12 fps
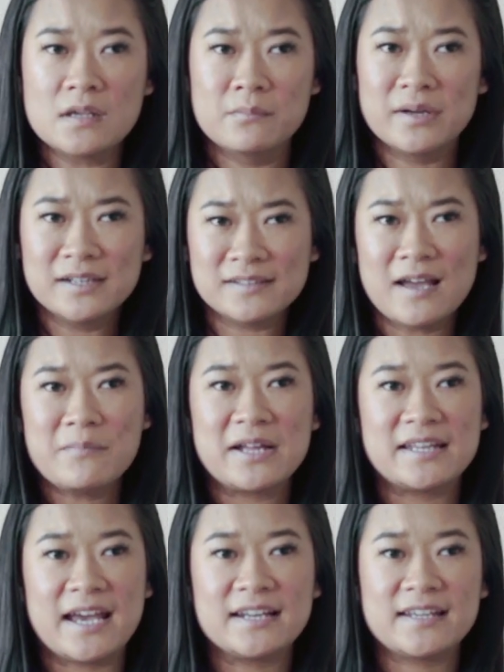By the time
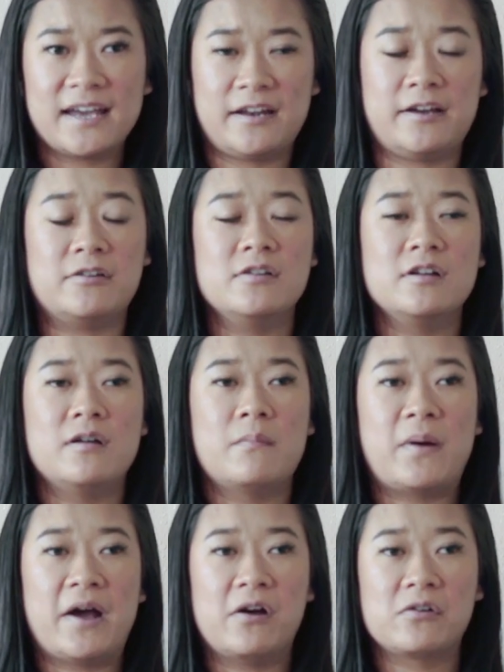my dad got out,
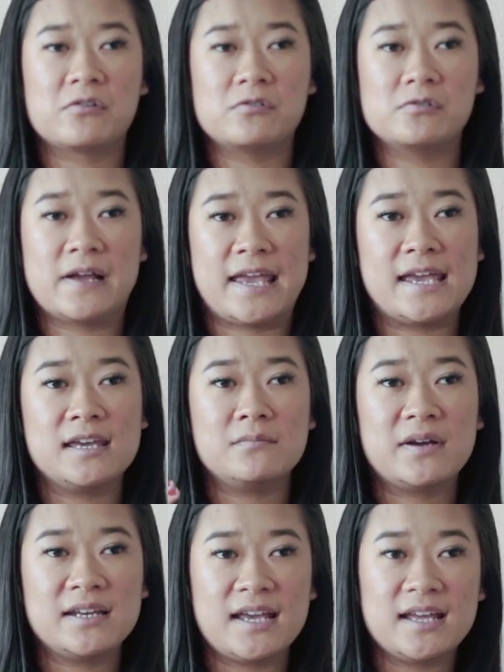my uncle and
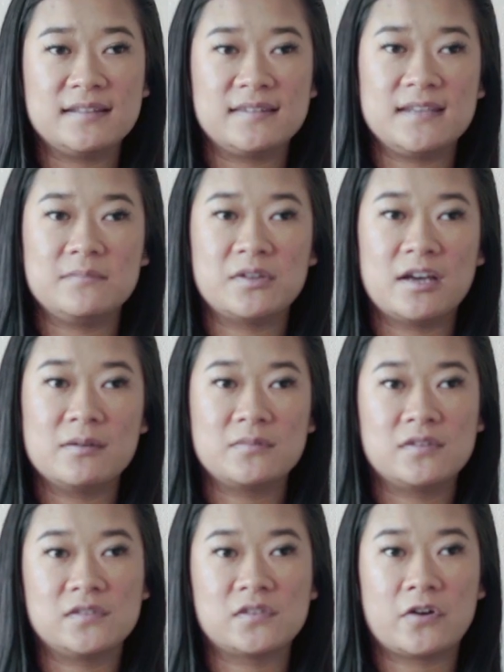my dad teamed up
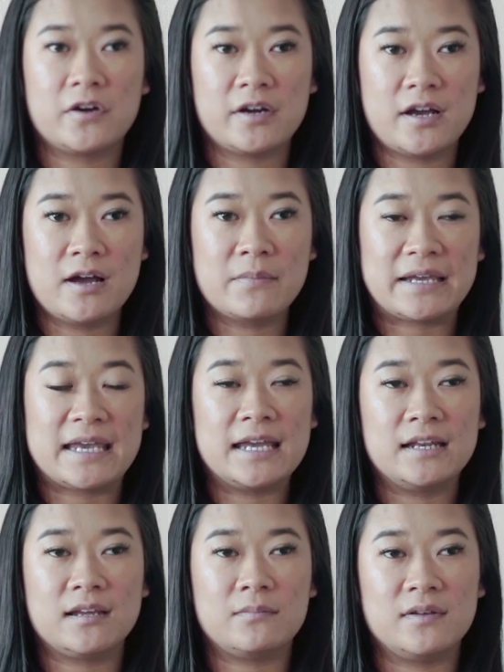to start a
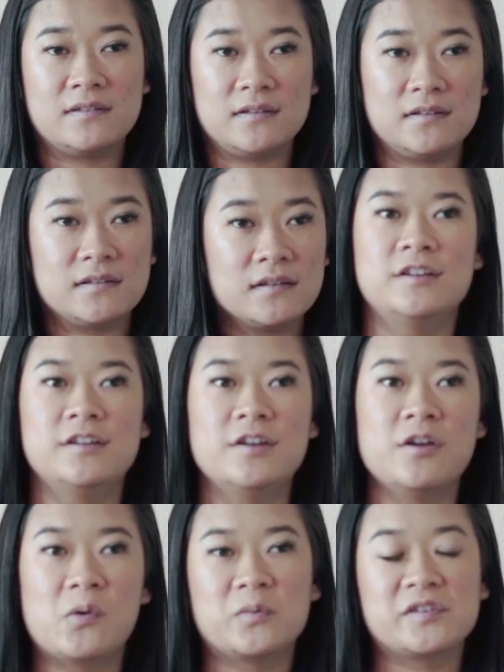mechanic business.
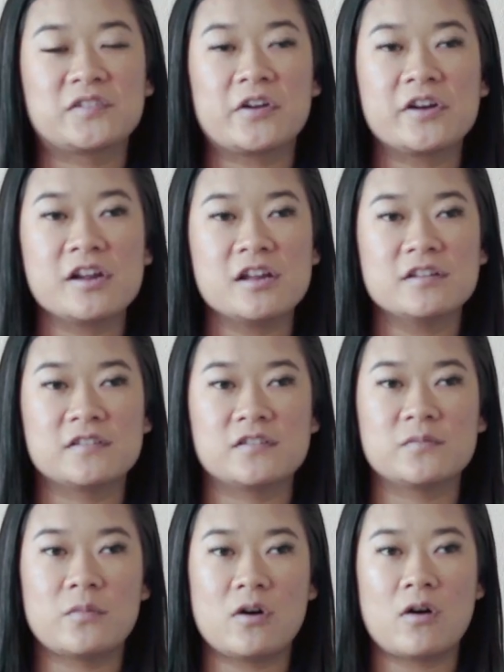What started out as a
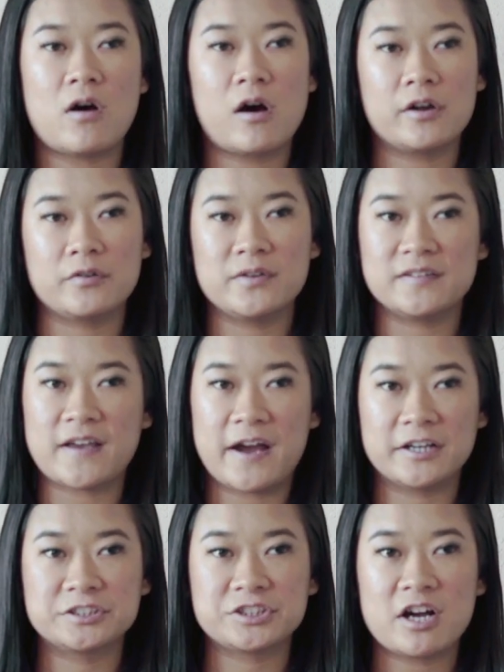small auto and
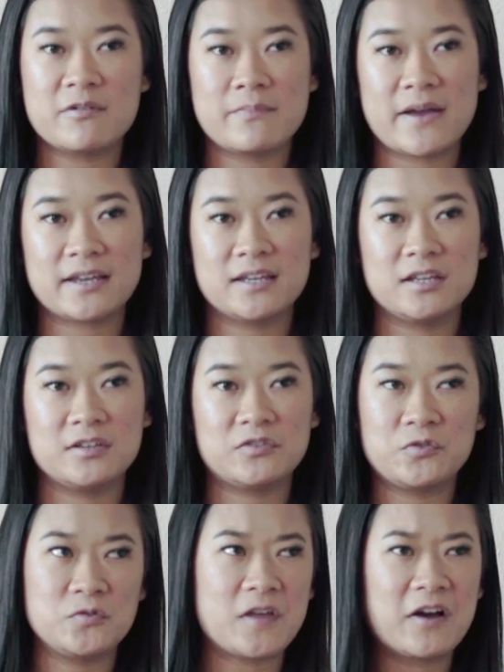tire shop back in
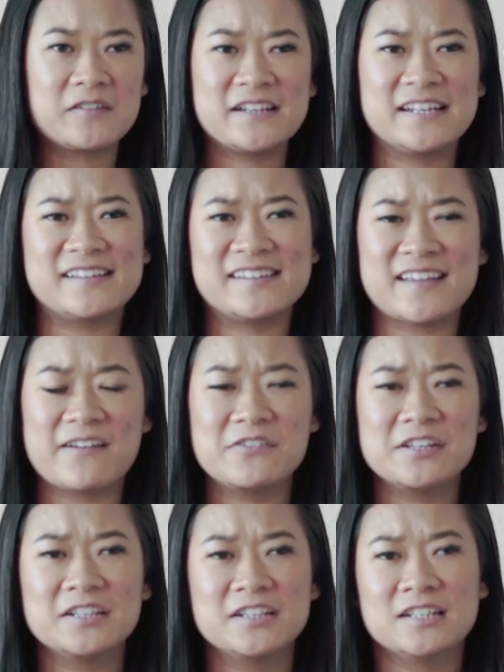
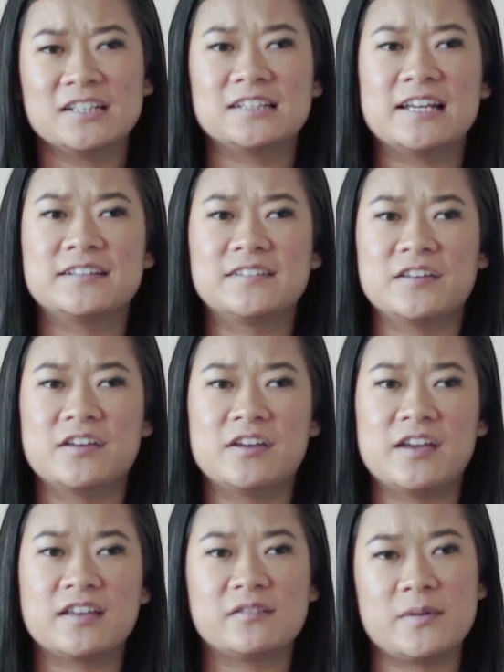2007 led
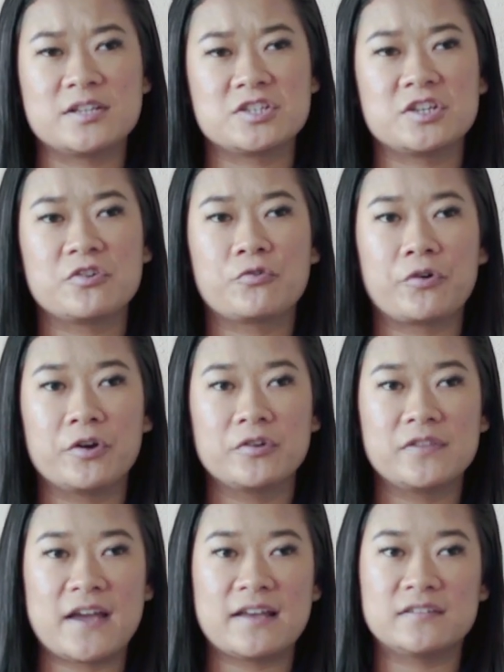to expansion and
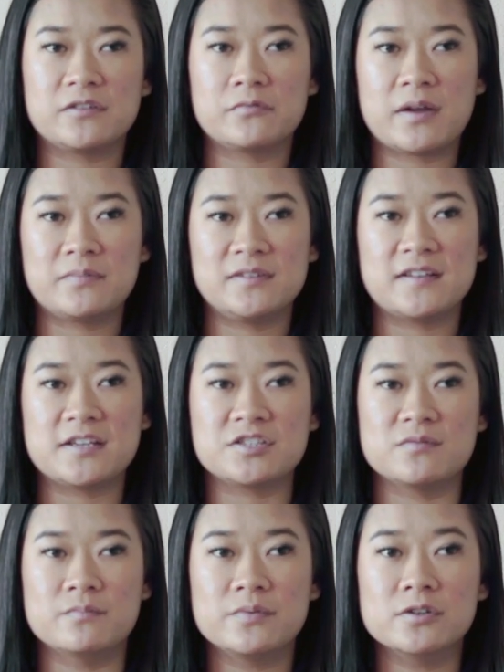growth as their
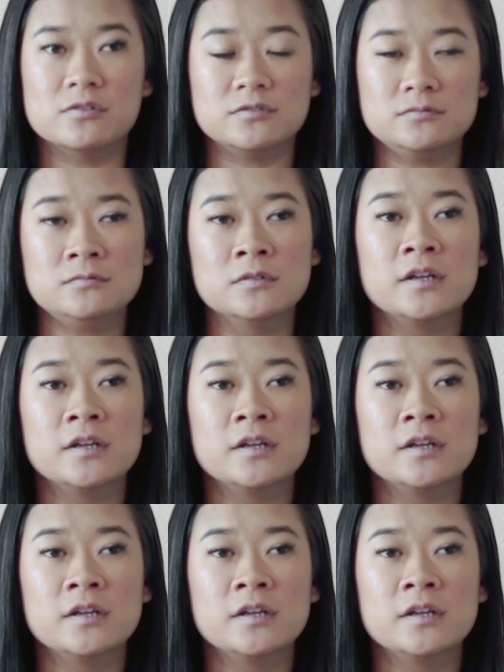reputation built.